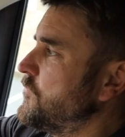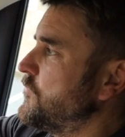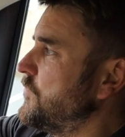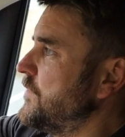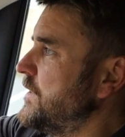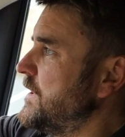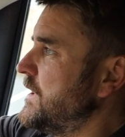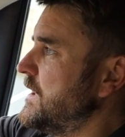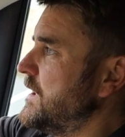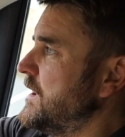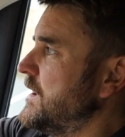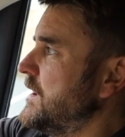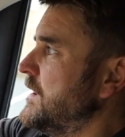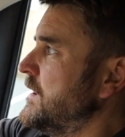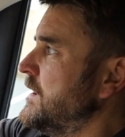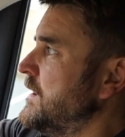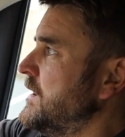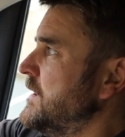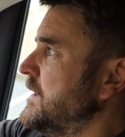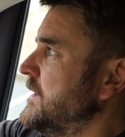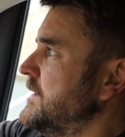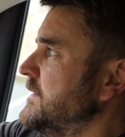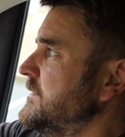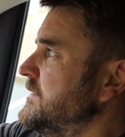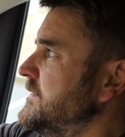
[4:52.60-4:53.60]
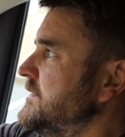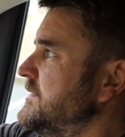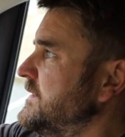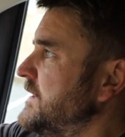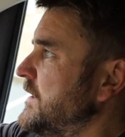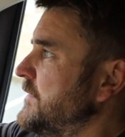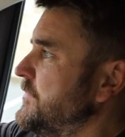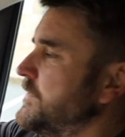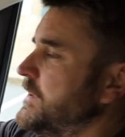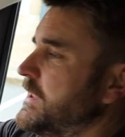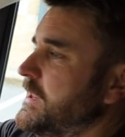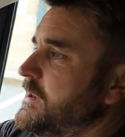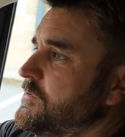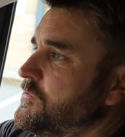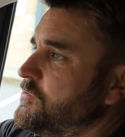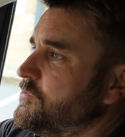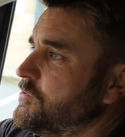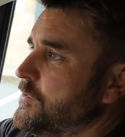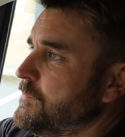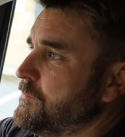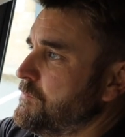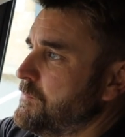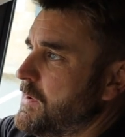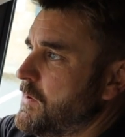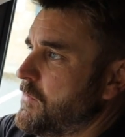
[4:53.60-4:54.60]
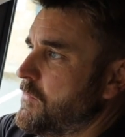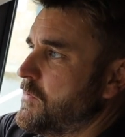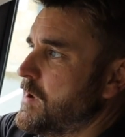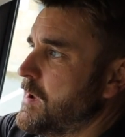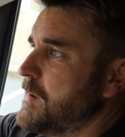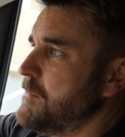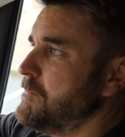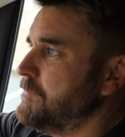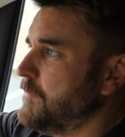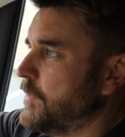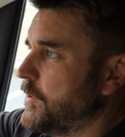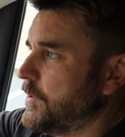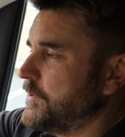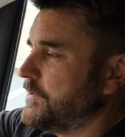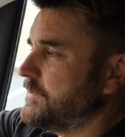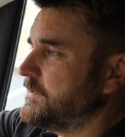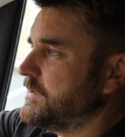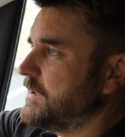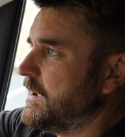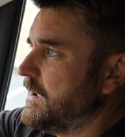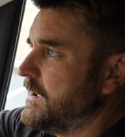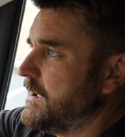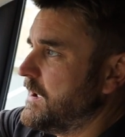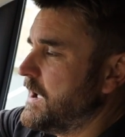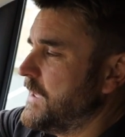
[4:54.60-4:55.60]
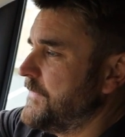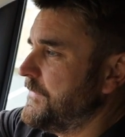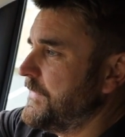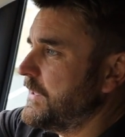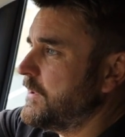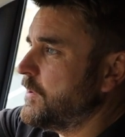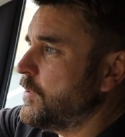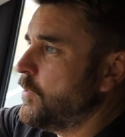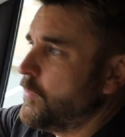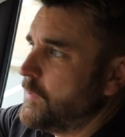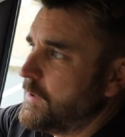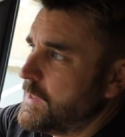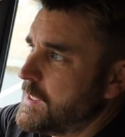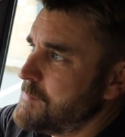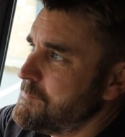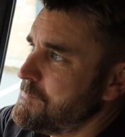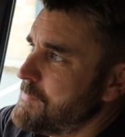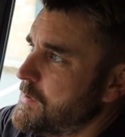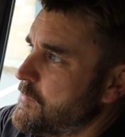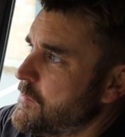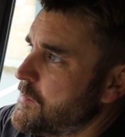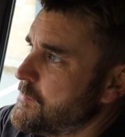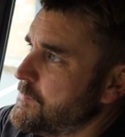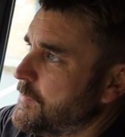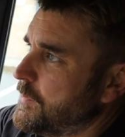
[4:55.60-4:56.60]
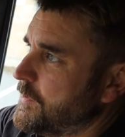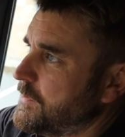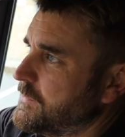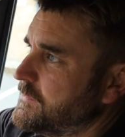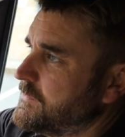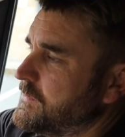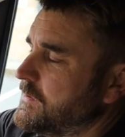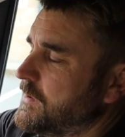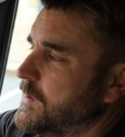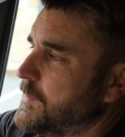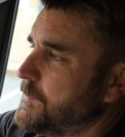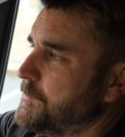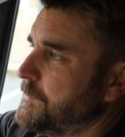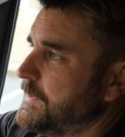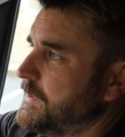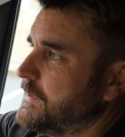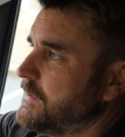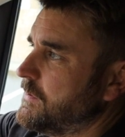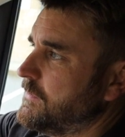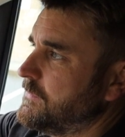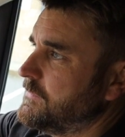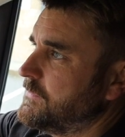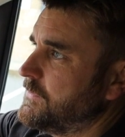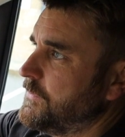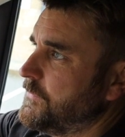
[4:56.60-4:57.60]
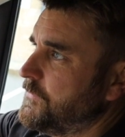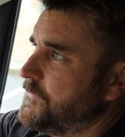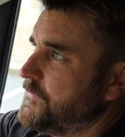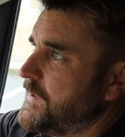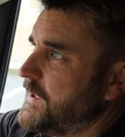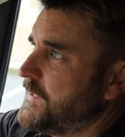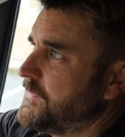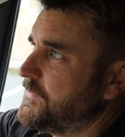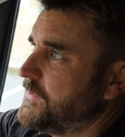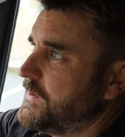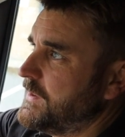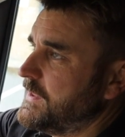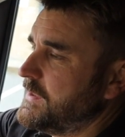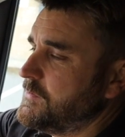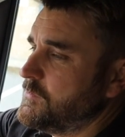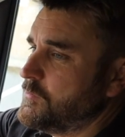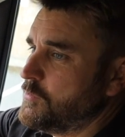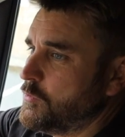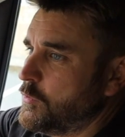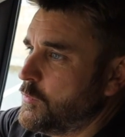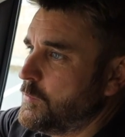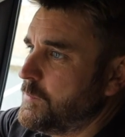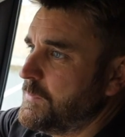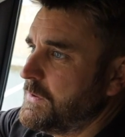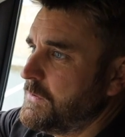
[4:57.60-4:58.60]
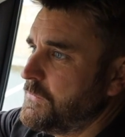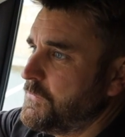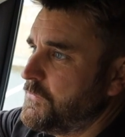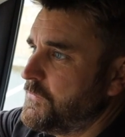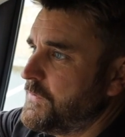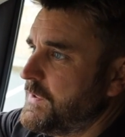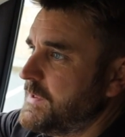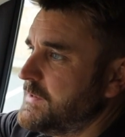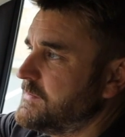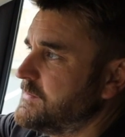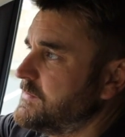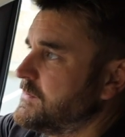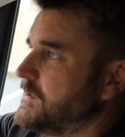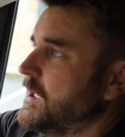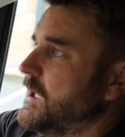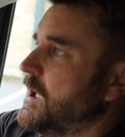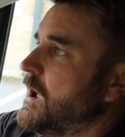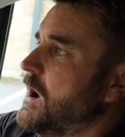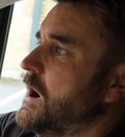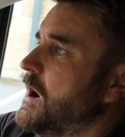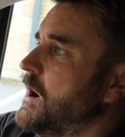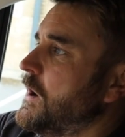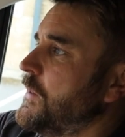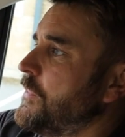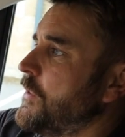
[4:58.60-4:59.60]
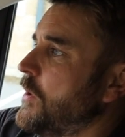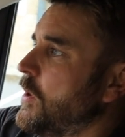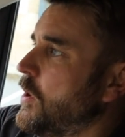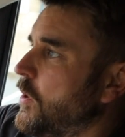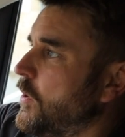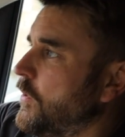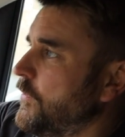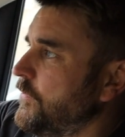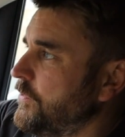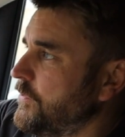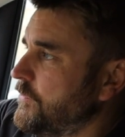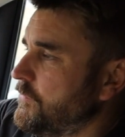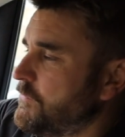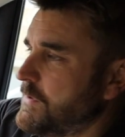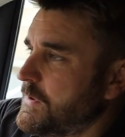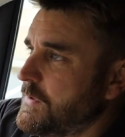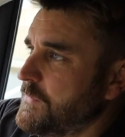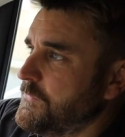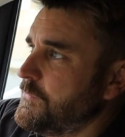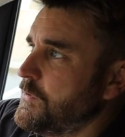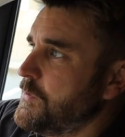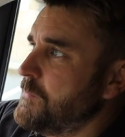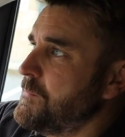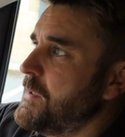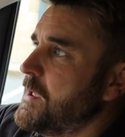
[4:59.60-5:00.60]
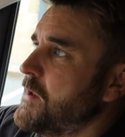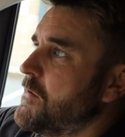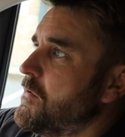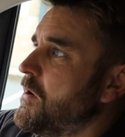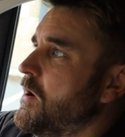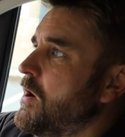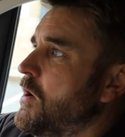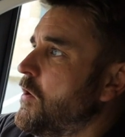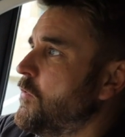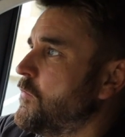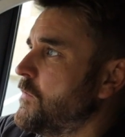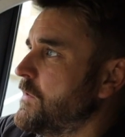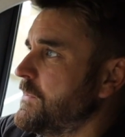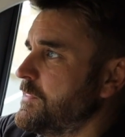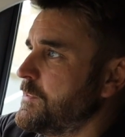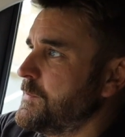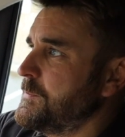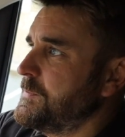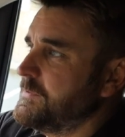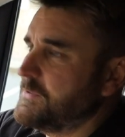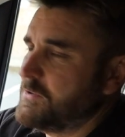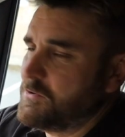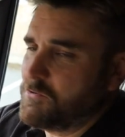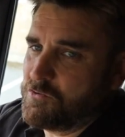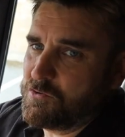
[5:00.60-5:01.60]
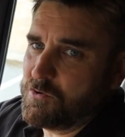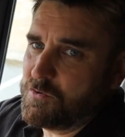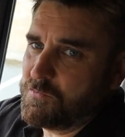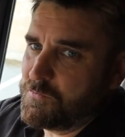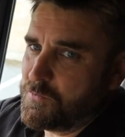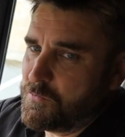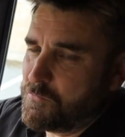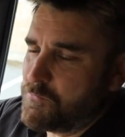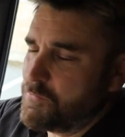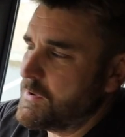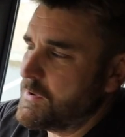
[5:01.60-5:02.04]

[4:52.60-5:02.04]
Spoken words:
rear 7-inch mirror monitor. And they call it a mirror monitor because of the fact that it normally fits either on the rear view mirror or in the position of a